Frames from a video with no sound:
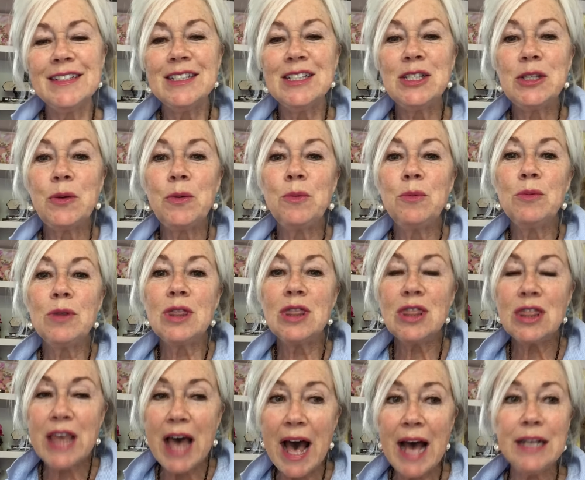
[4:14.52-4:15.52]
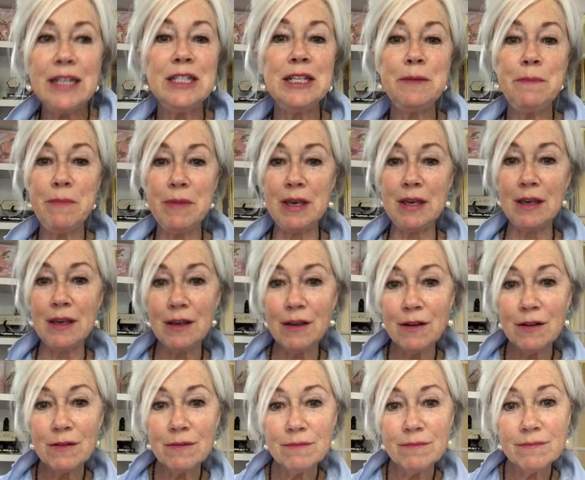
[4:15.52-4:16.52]
So that to me
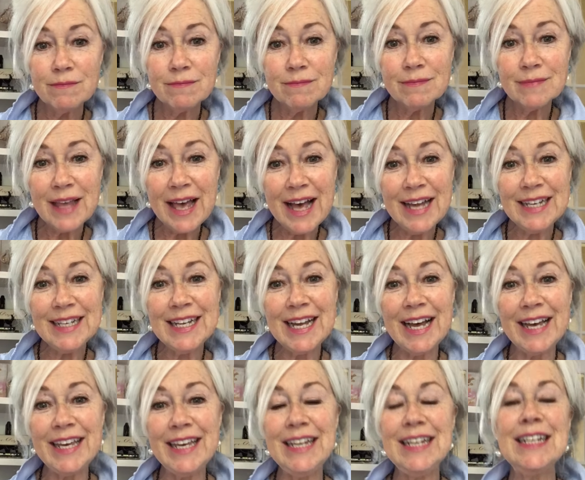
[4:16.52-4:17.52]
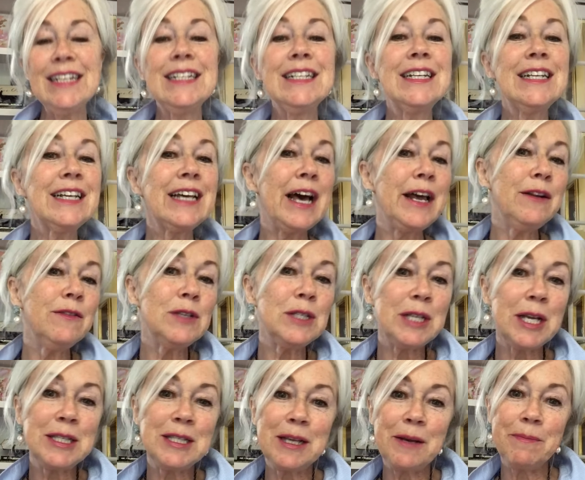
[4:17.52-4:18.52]
at night kind of
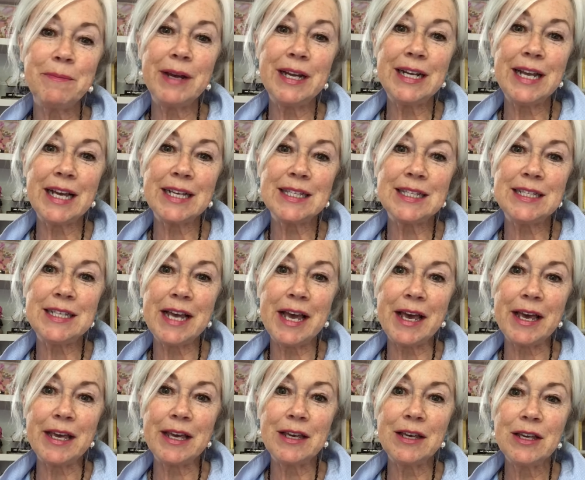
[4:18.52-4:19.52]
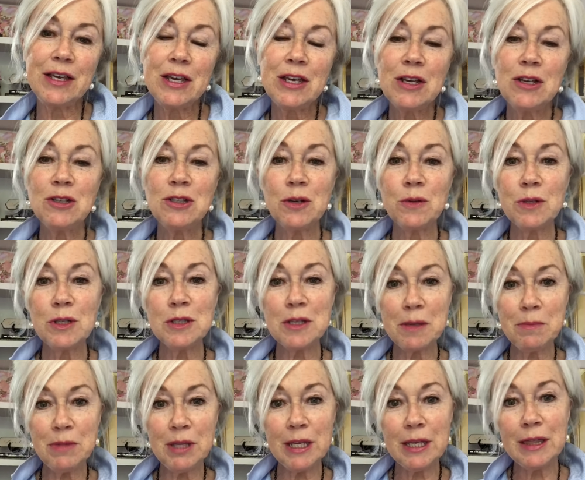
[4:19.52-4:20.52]
sets up my next day. So it's
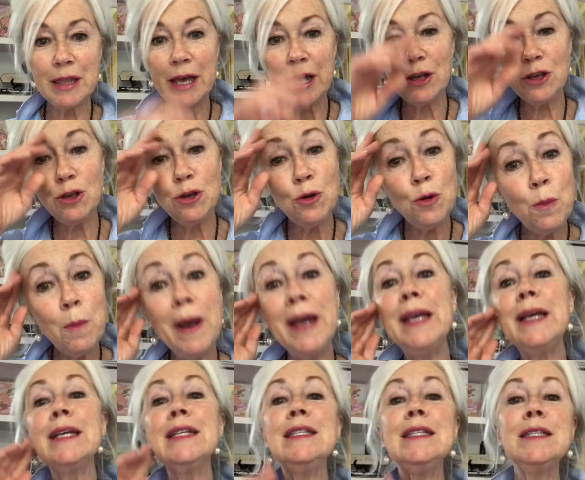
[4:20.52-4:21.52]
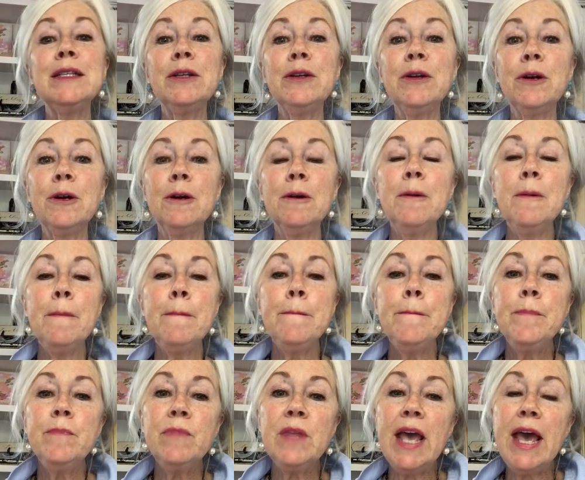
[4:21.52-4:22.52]
something that you might consider,
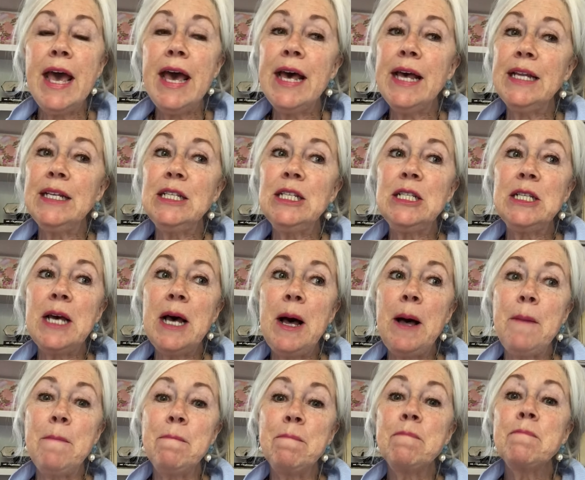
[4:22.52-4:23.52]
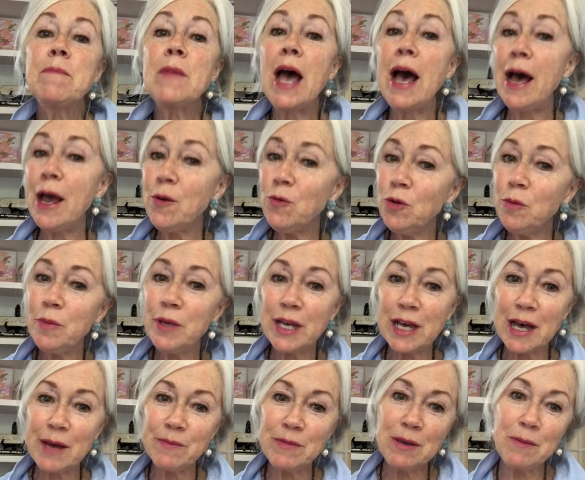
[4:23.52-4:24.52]
and I will be
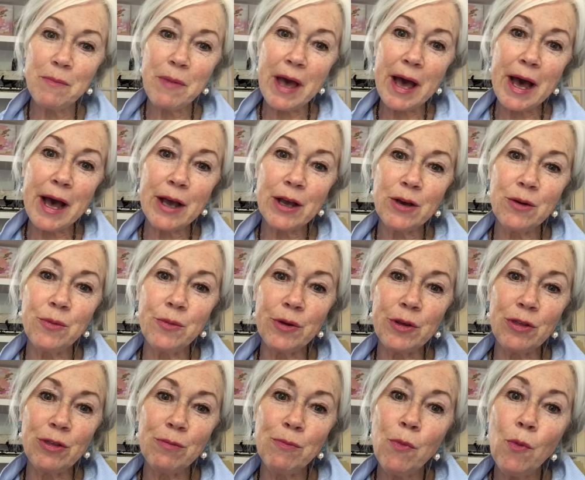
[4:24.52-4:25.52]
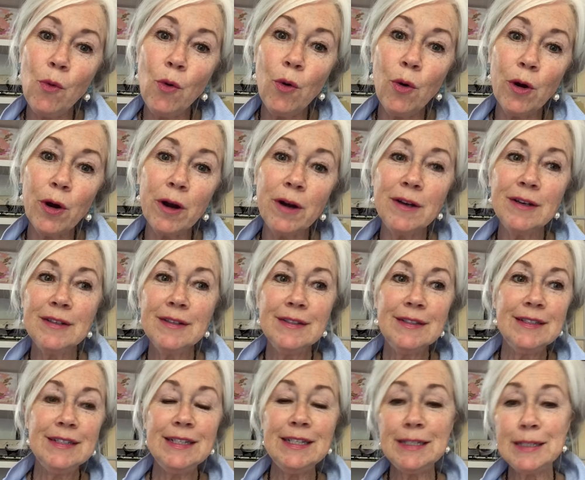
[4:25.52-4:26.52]
coming back with more
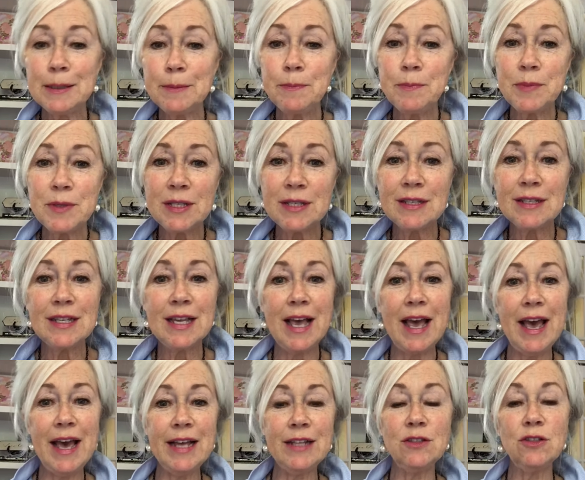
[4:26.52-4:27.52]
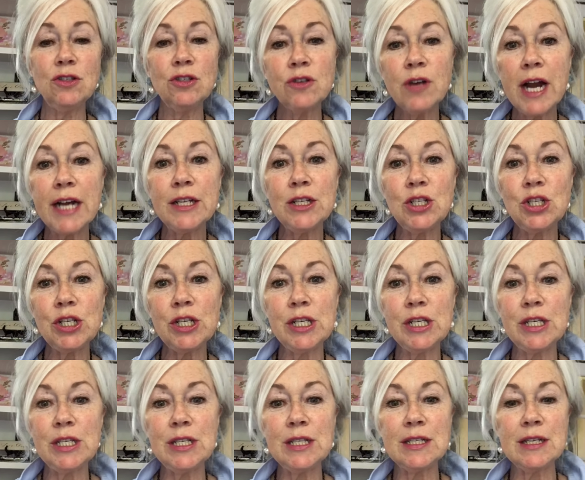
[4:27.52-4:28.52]
tips and
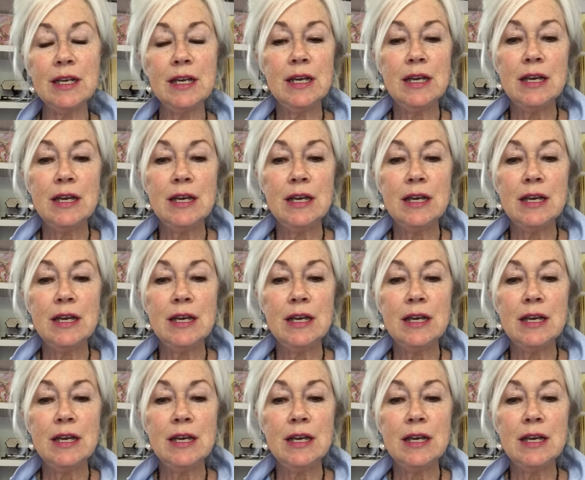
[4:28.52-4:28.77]
strategies